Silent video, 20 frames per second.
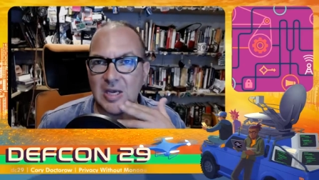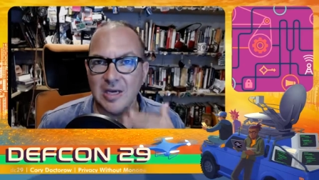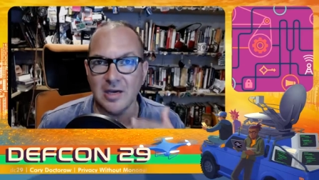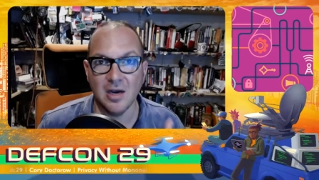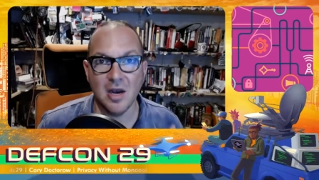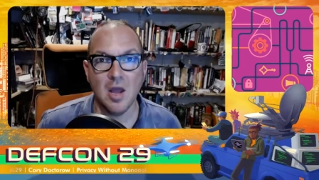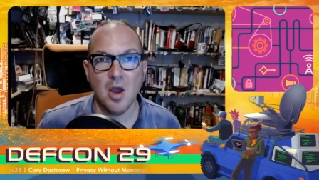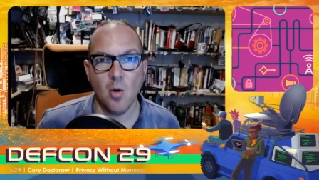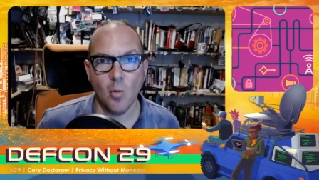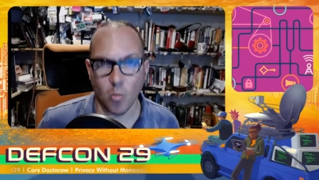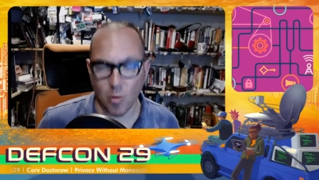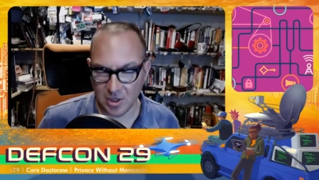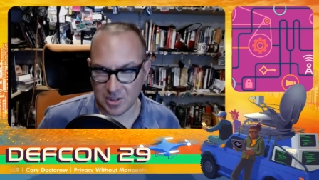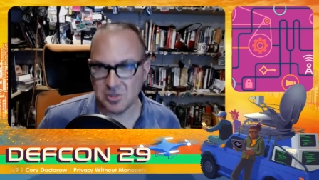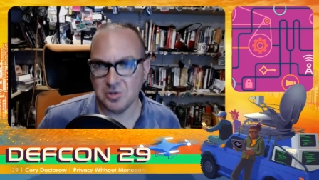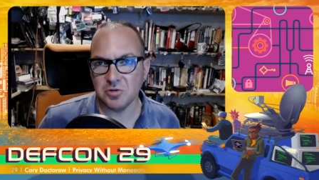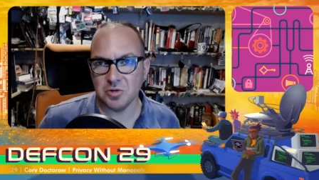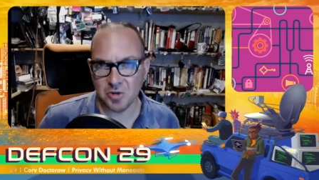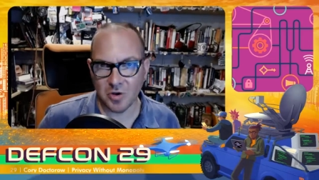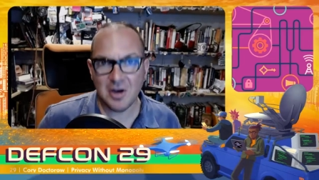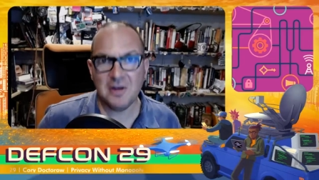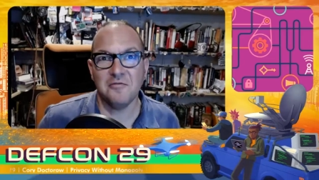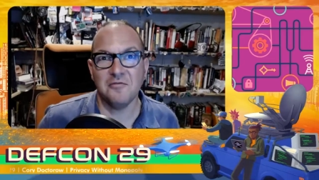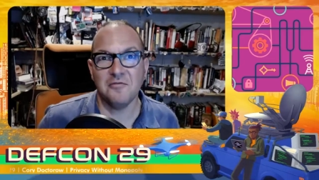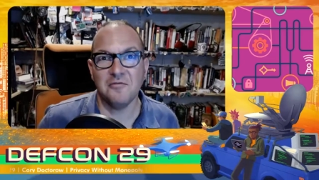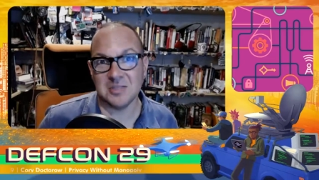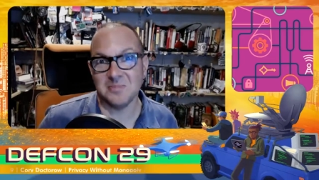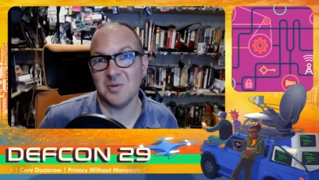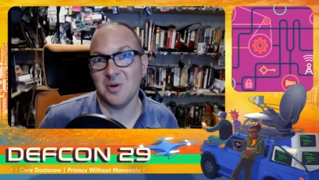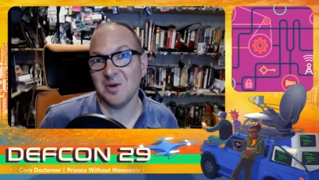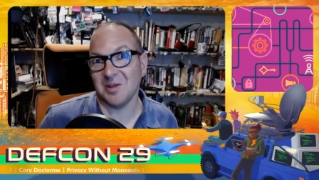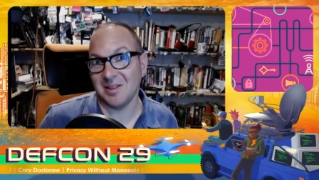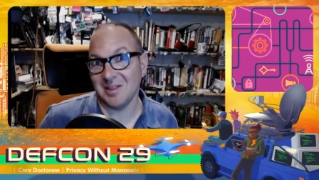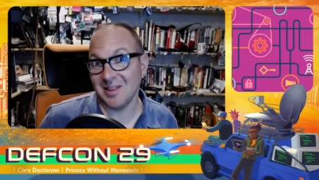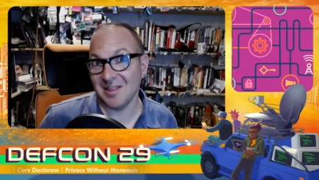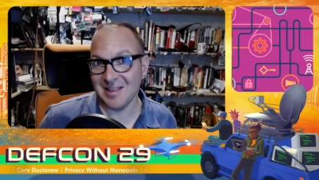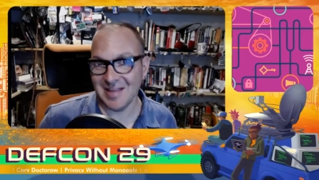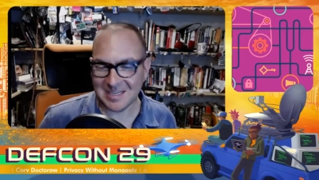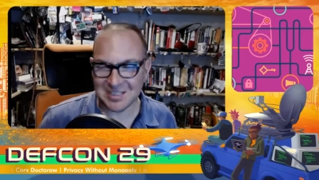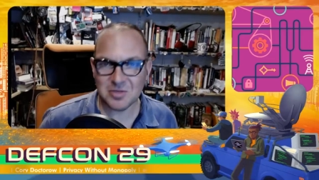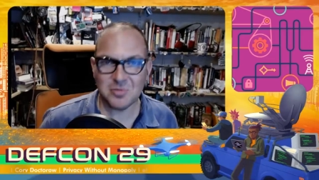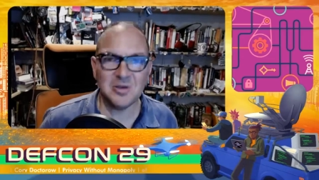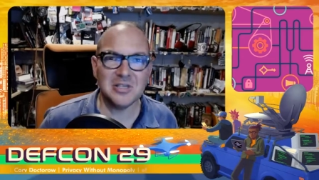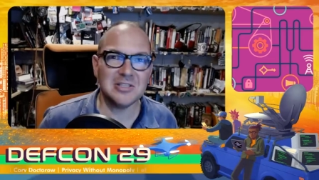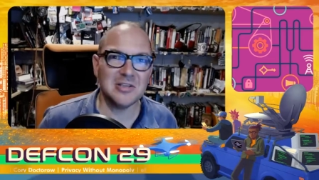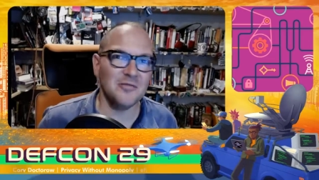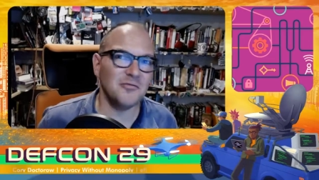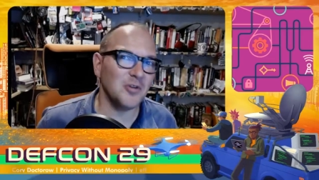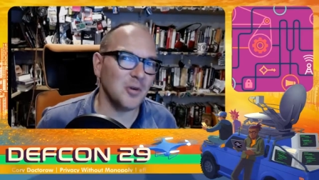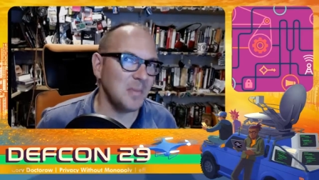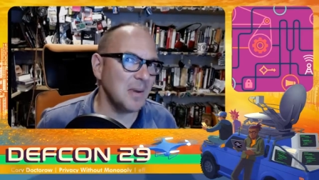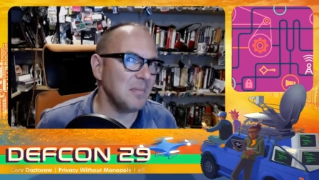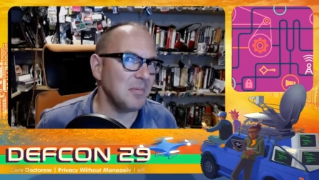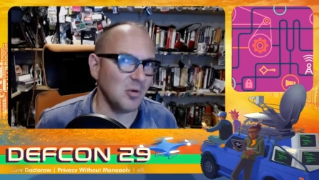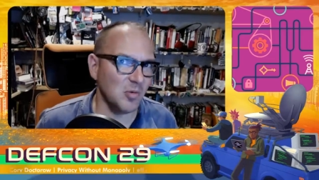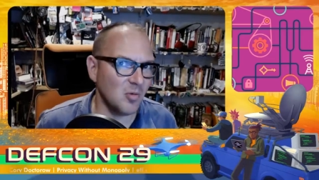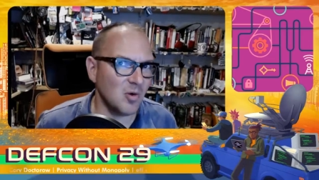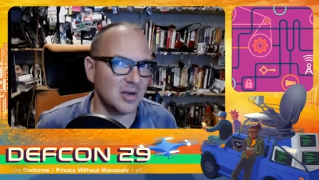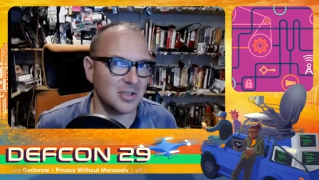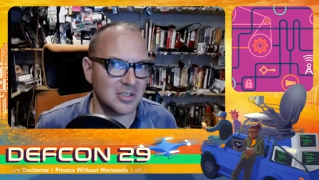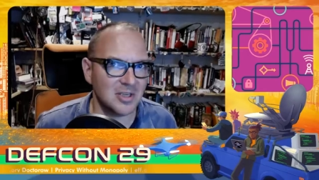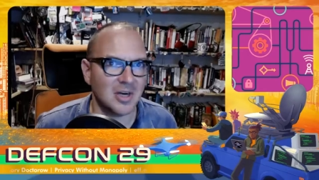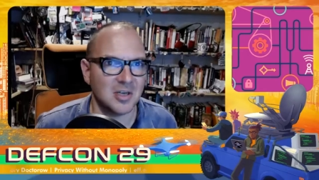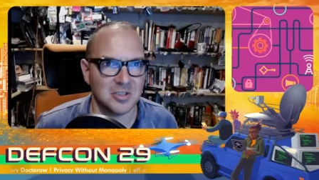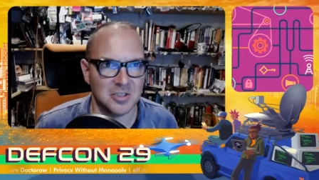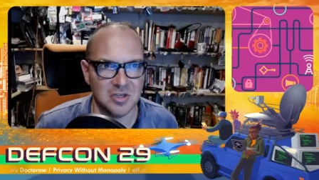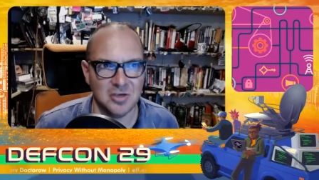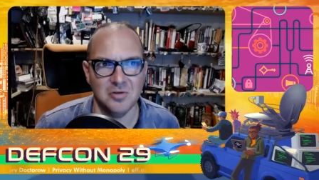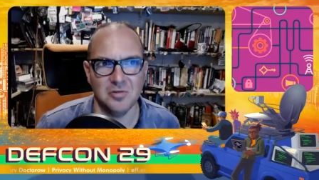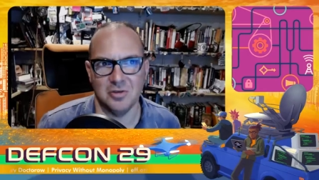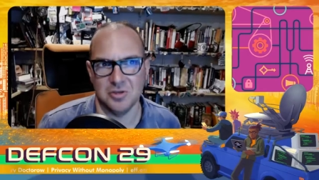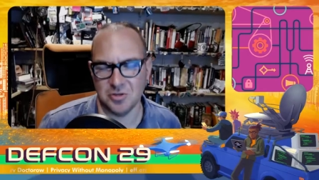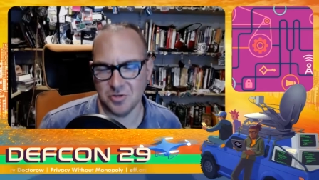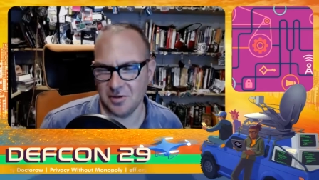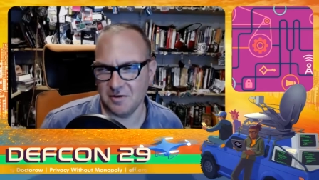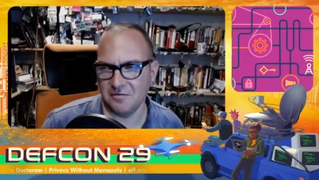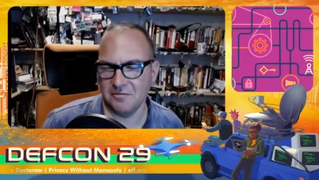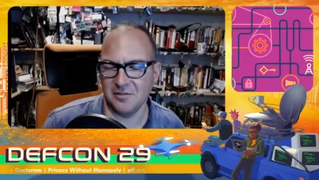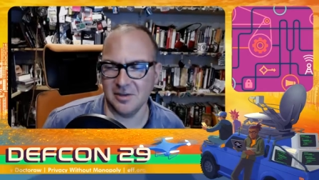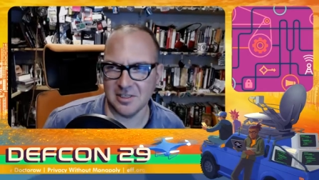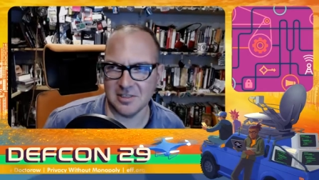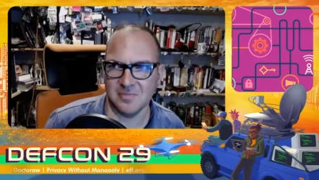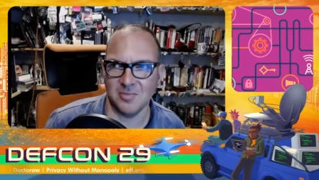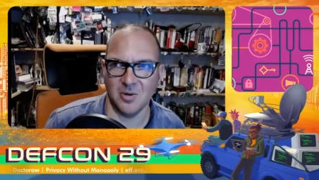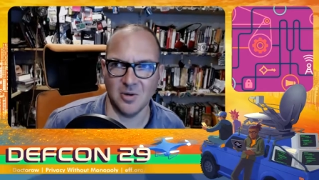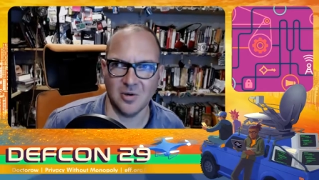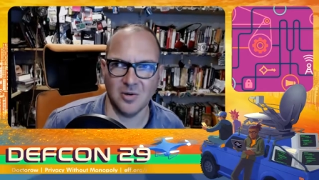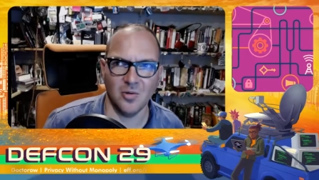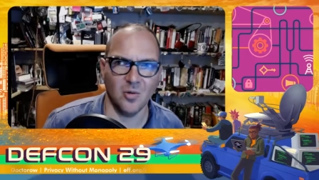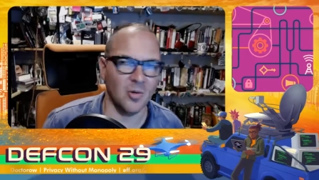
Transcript: And once you join Facebook, that's a reason for people who want to talk to you to join Facebook.